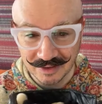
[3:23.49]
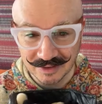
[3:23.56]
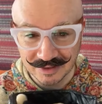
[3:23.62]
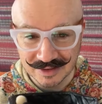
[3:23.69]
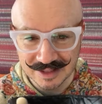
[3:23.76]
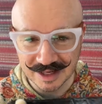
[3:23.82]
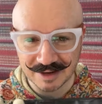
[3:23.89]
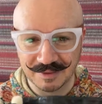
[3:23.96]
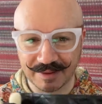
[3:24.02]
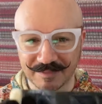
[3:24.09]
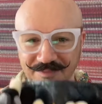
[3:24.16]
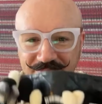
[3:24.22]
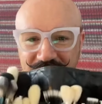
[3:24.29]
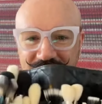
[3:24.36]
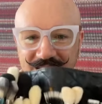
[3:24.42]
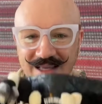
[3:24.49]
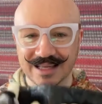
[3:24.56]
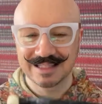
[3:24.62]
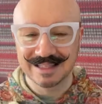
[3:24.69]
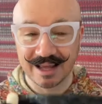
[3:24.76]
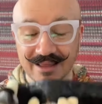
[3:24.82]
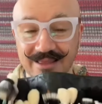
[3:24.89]
So anyway,
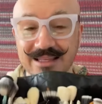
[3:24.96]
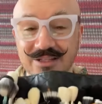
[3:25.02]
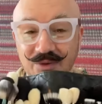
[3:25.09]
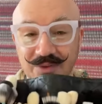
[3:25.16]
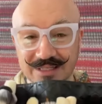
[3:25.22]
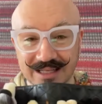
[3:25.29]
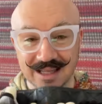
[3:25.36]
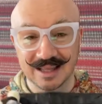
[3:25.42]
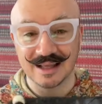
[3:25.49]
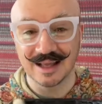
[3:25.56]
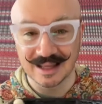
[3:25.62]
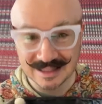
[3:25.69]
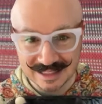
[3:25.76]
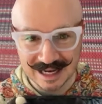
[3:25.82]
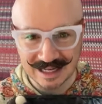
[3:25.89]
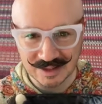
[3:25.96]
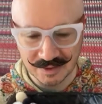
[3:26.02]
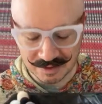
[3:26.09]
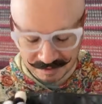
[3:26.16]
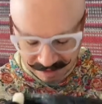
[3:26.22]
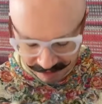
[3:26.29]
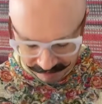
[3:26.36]
so this always stays with me.